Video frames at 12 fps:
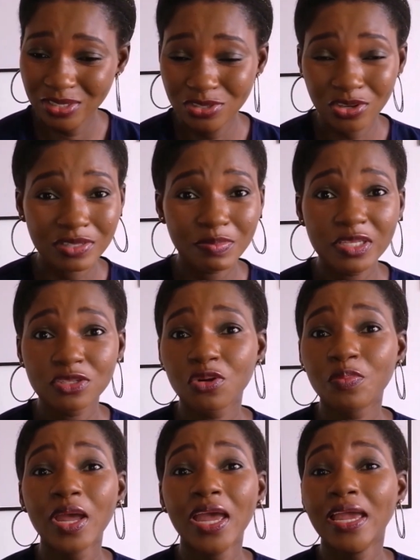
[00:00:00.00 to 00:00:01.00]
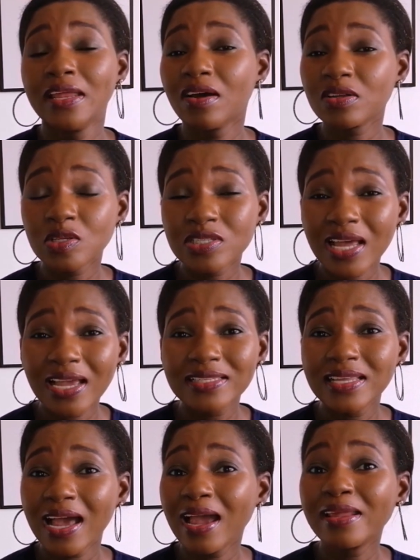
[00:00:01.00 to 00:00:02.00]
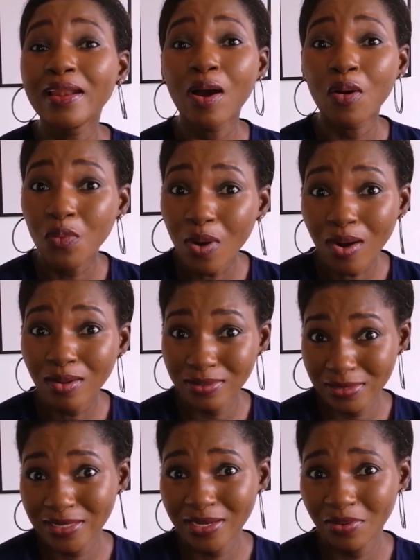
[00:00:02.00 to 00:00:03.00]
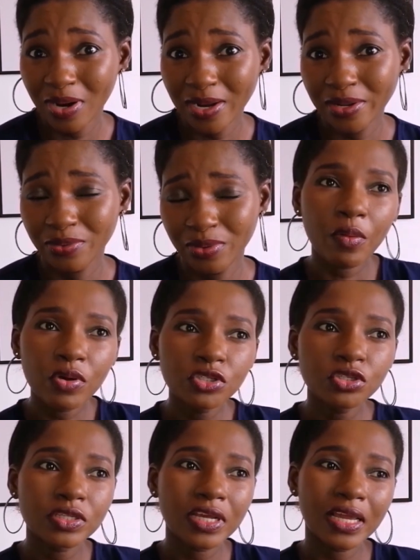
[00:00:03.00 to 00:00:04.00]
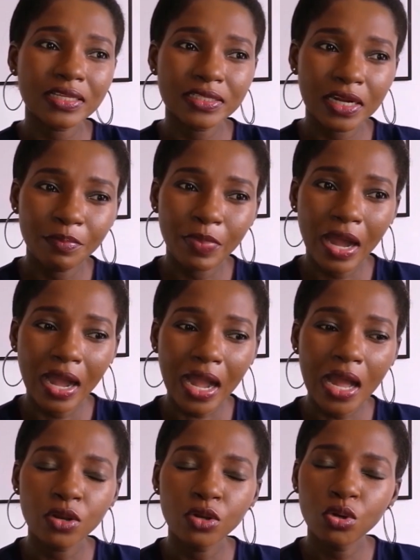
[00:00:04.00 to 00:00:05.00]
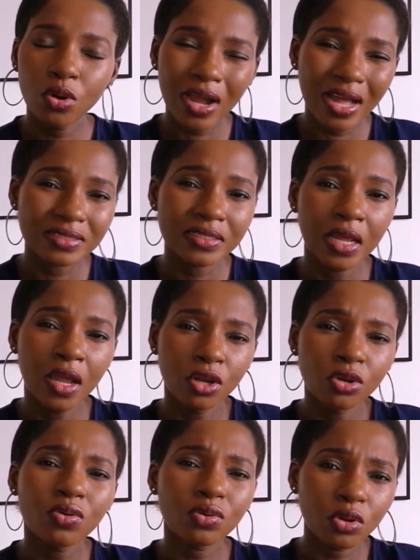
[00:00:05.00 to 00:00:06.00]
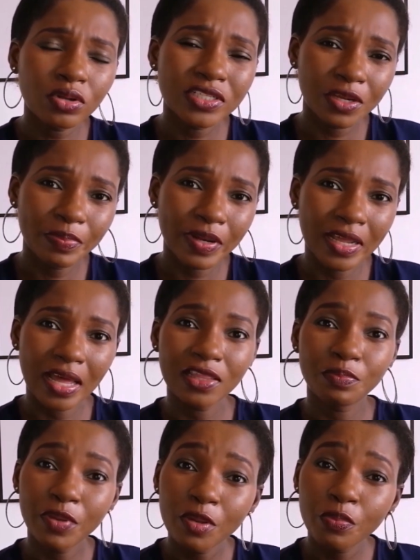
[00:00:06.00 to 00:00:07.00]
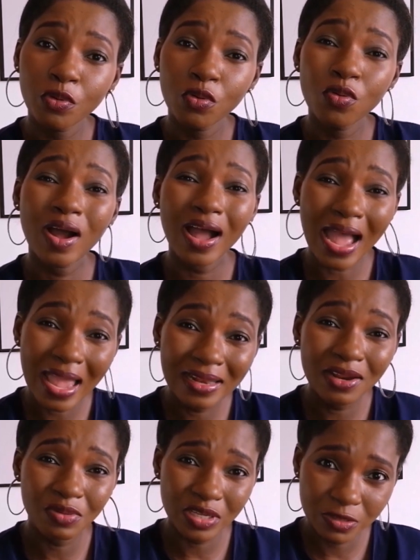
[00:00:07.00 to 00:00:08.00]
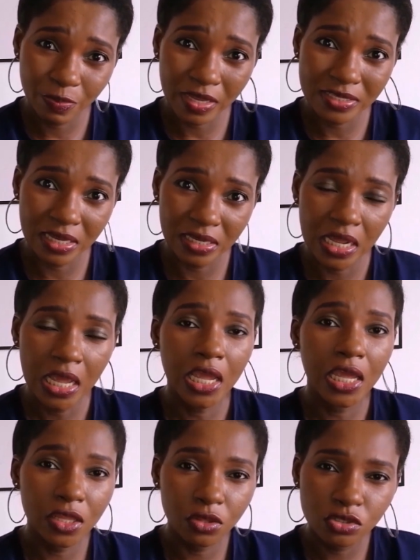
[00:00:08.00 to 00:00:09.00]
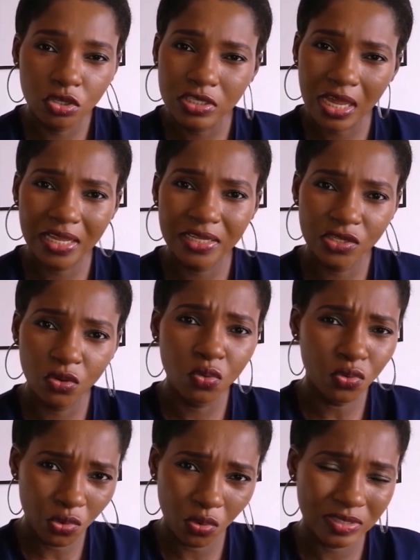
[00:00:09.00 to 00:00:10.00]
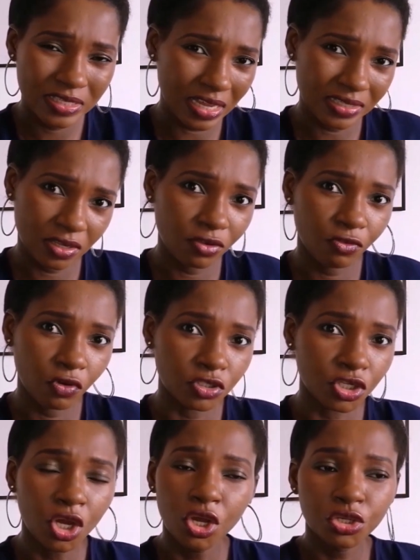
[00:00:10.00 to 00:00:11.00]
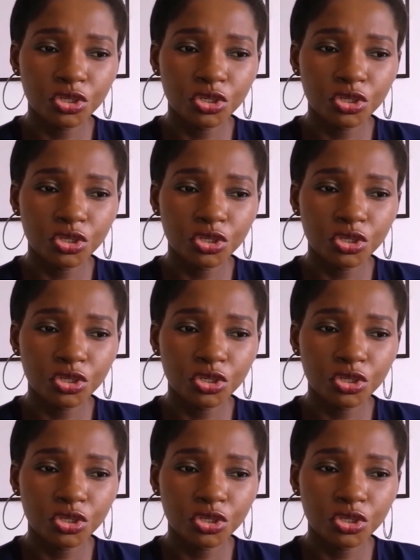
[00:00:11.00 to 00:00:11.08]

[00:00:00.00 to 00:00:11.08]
It's just messed up in our society and in our world generally. But I want you to take a step back and look deeply at the people who are highly respected in the society, who knows their self-worth.